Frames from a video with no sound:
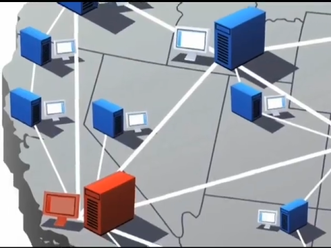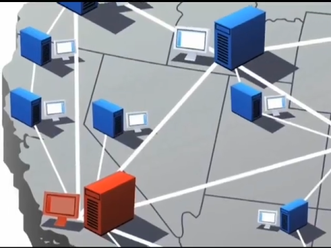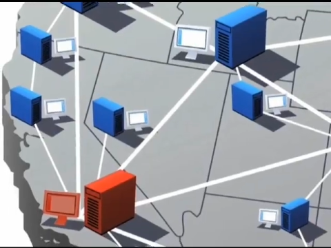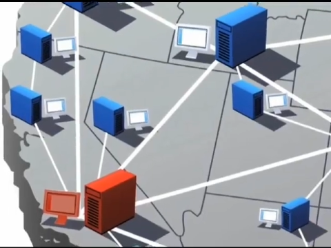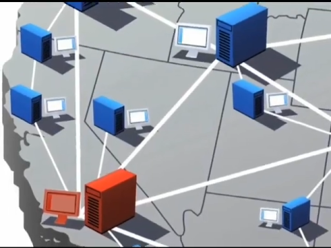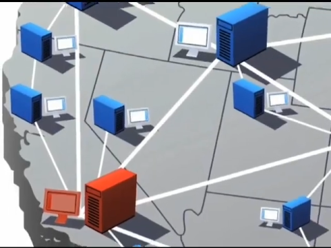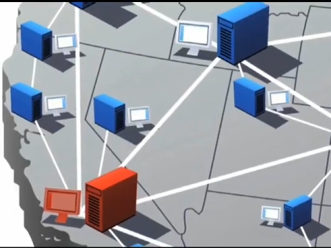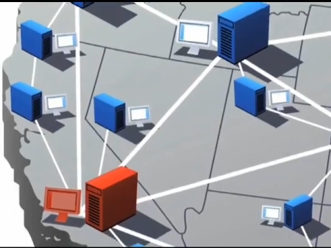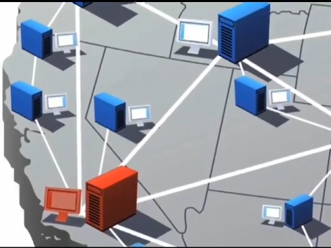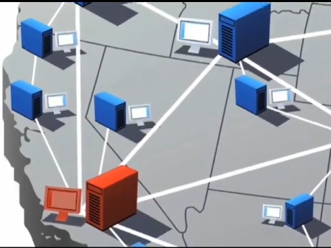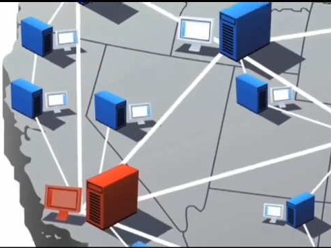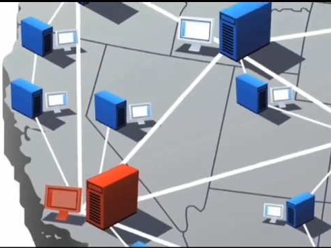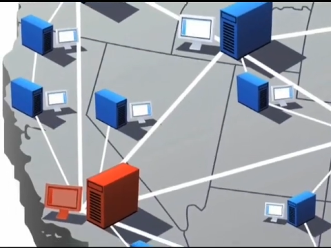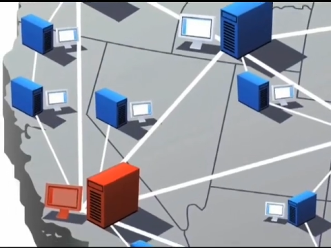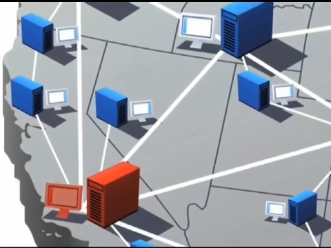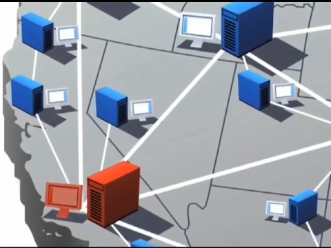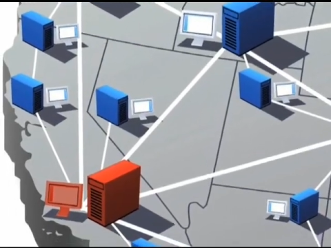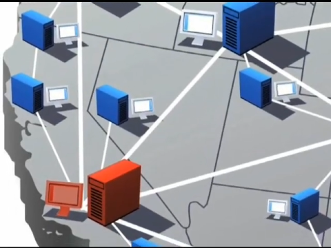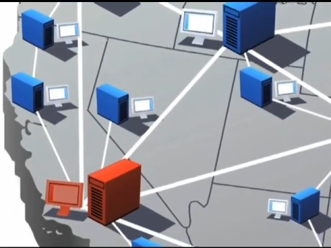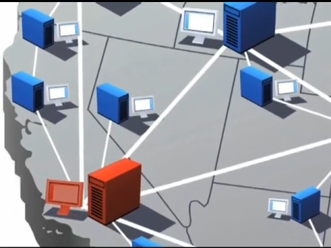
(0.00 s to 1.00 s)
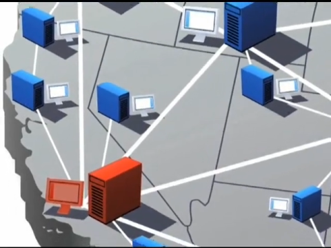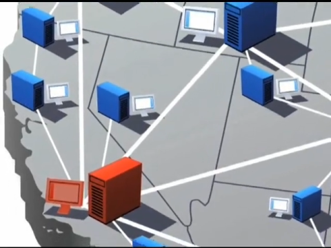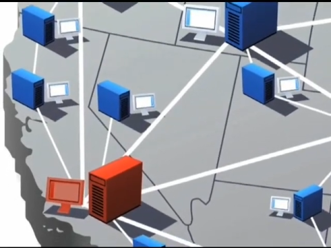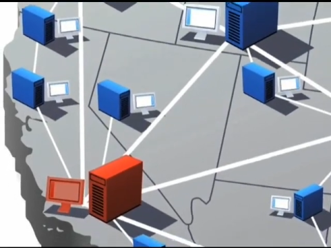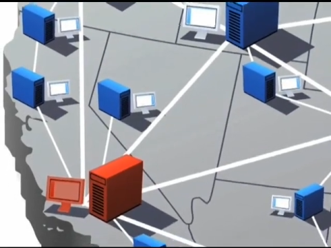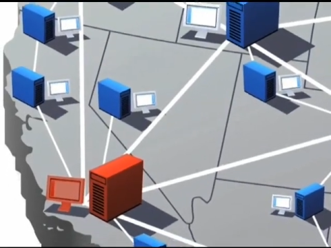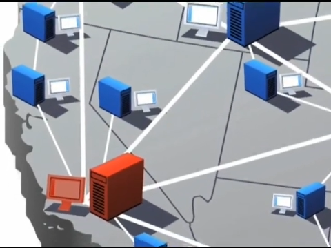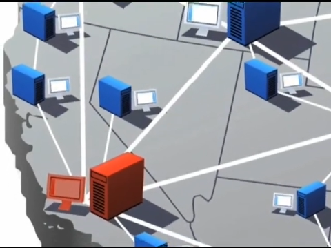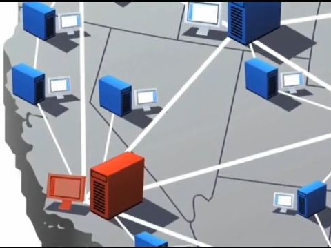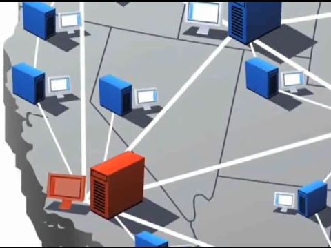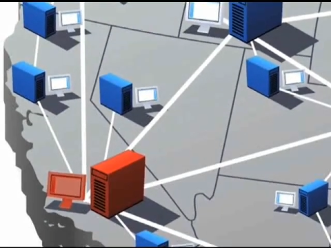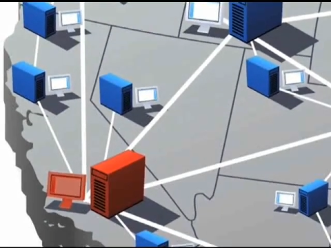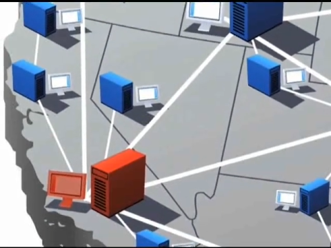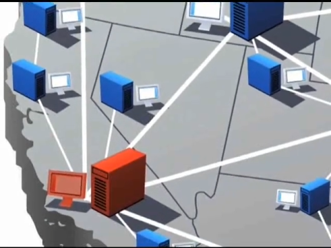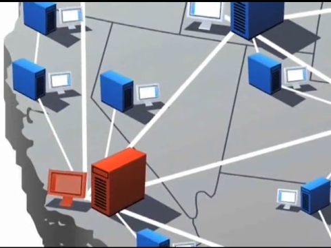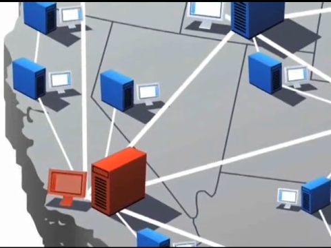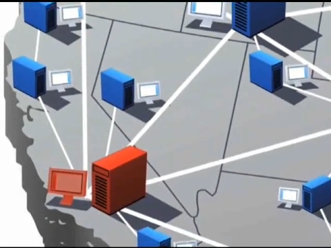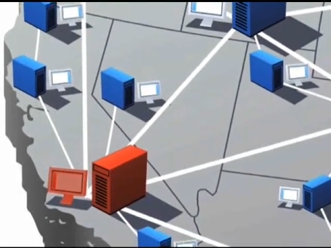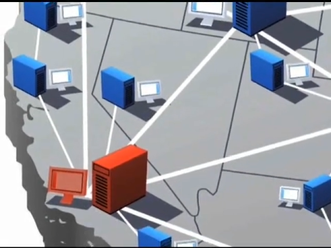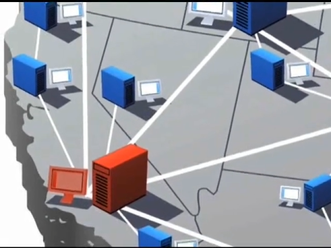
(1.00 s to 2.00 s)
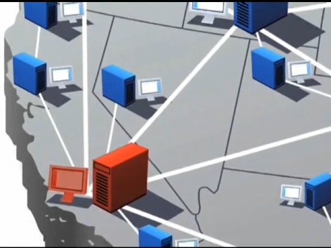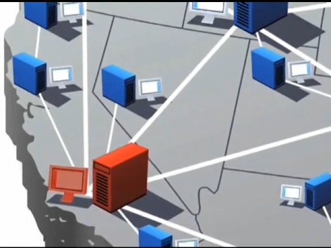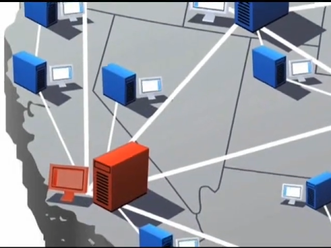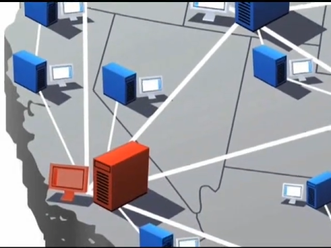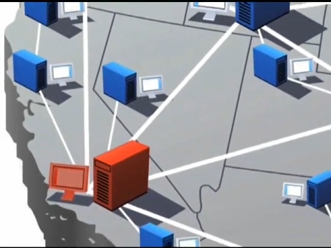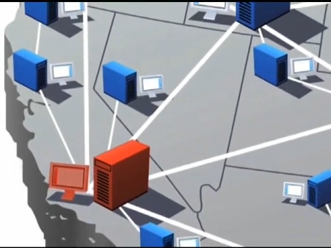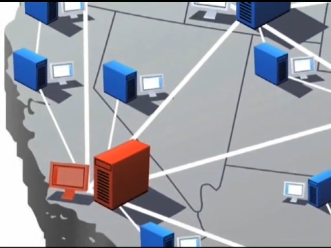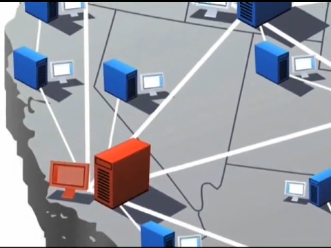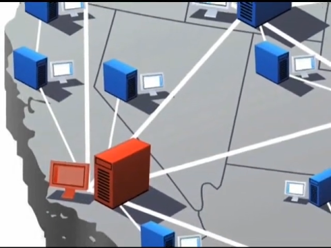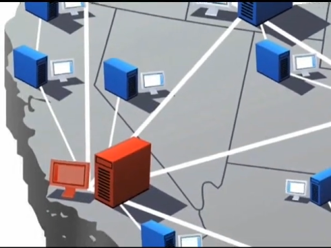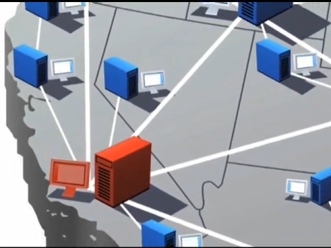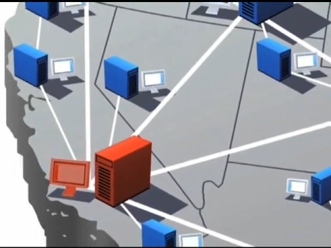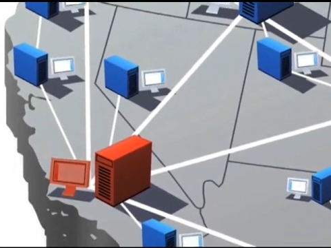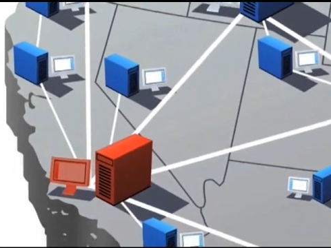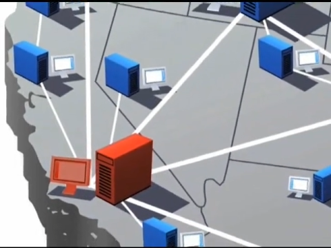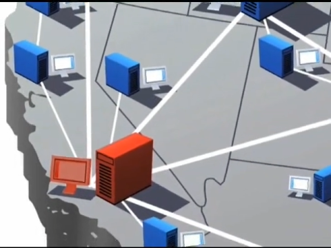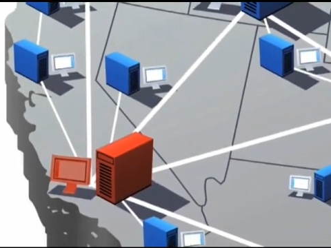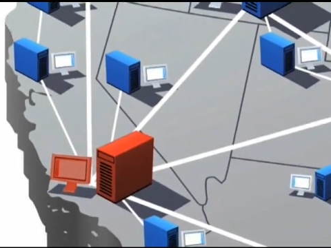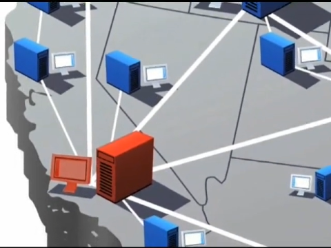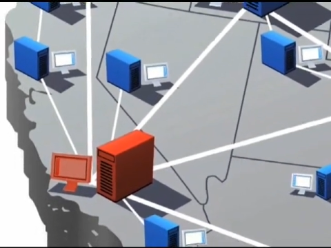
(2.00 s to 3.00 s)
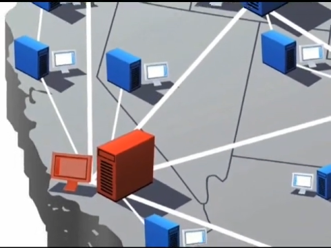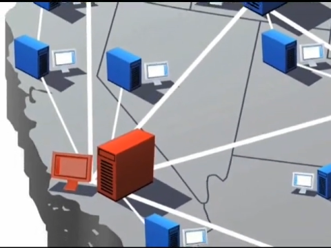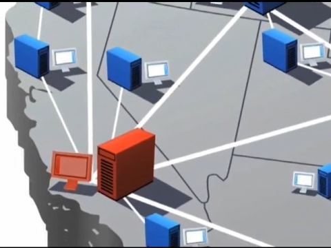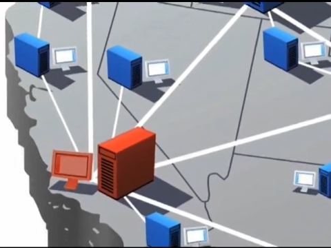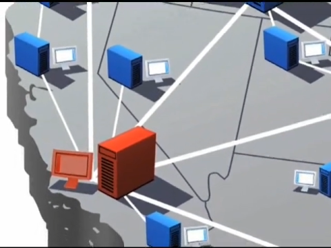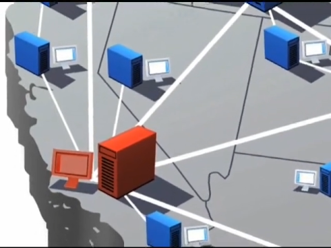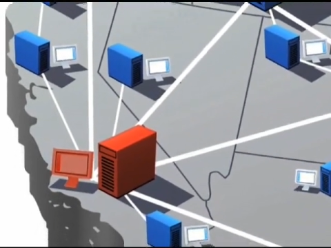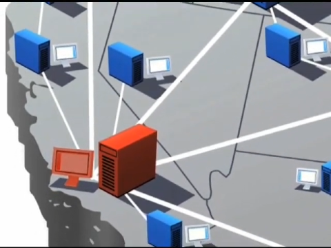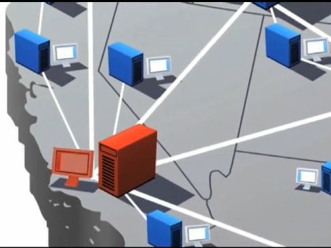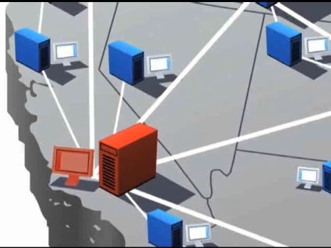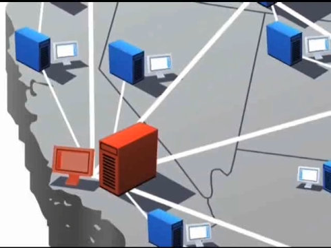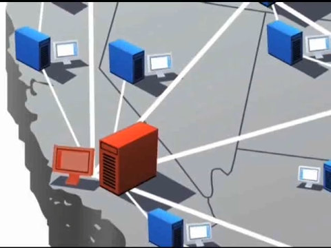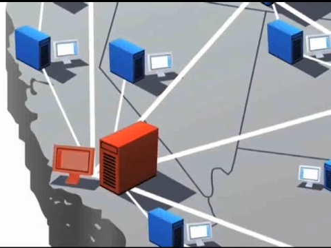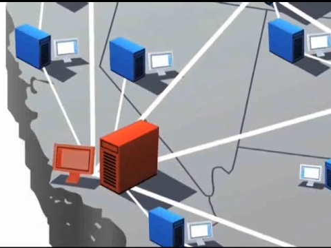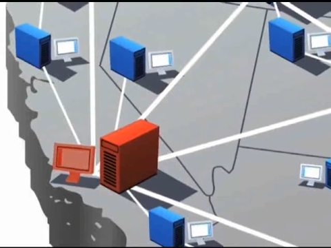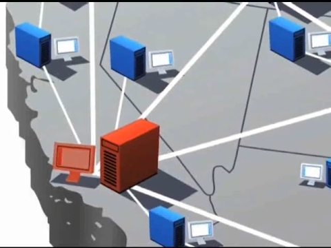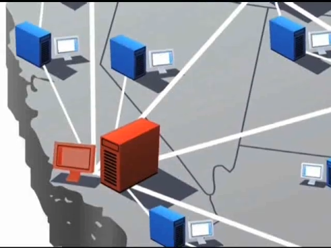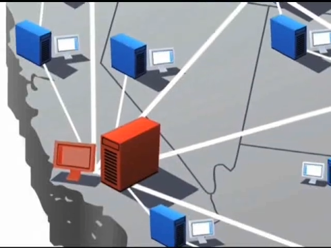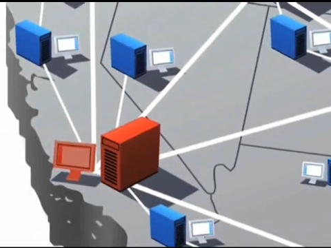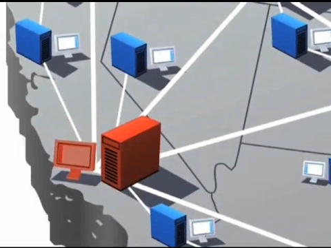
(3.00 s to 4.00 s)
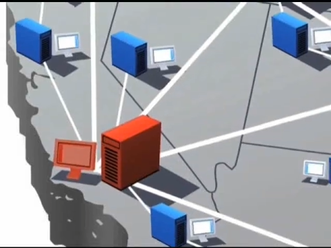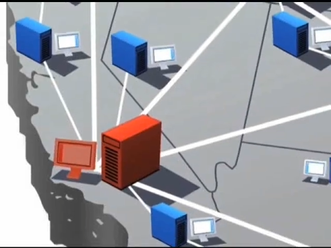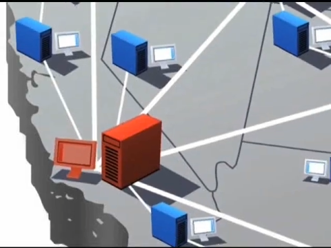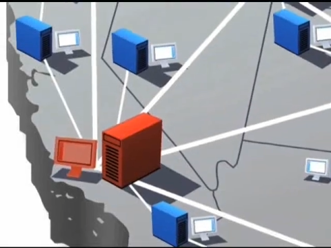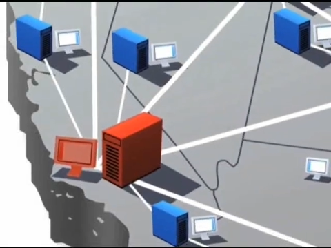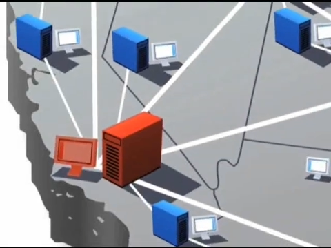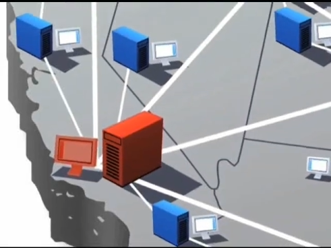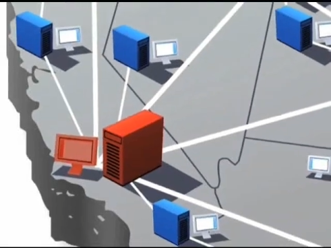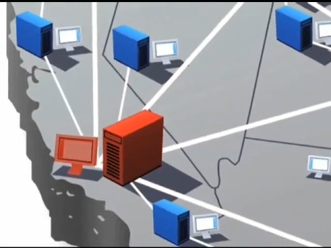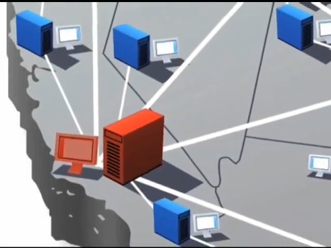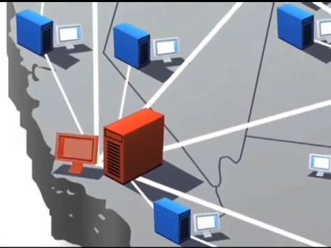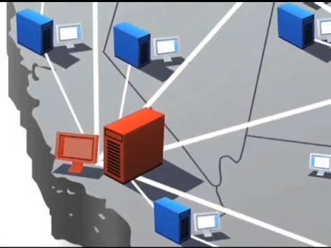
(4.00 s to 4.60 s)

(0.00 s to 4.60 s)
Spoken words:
[unreadable: no face in view]